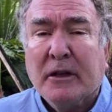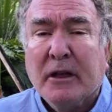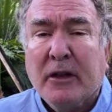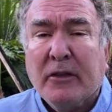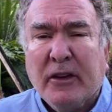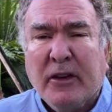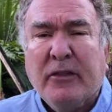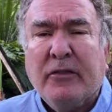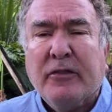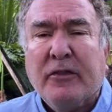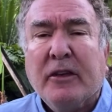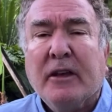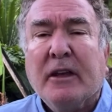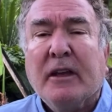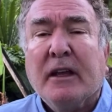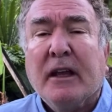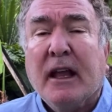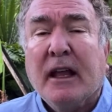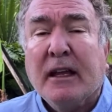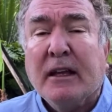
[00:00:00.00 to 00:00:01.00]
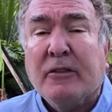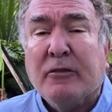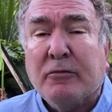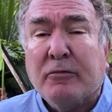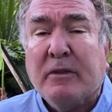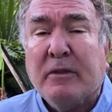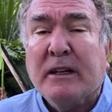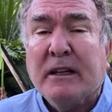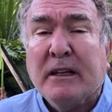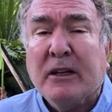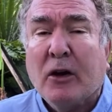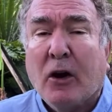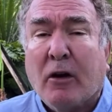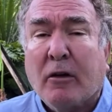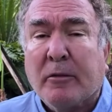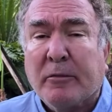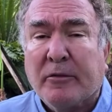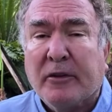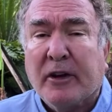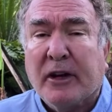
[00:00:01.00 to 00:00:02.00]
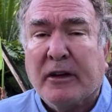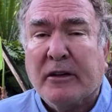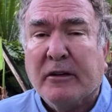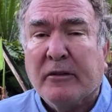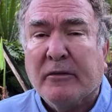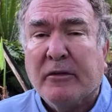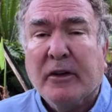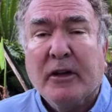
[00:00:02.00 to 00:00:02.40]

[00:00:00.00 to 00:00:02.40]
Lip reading: This is really our objective.